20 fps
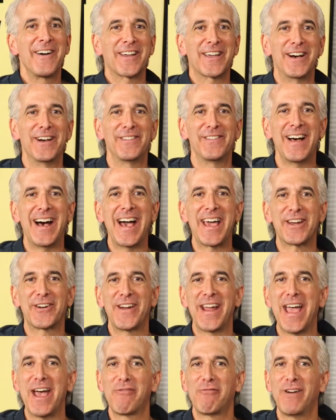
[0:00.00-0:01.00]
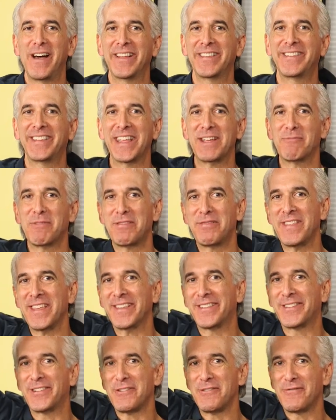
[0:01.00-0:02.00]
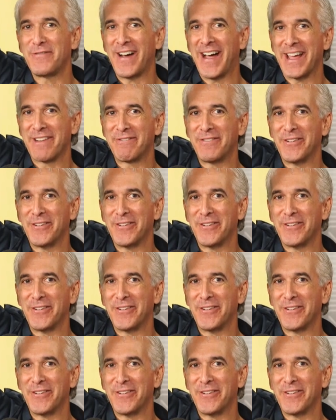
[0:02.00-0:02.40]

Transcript: Collider F Y C, with these two fine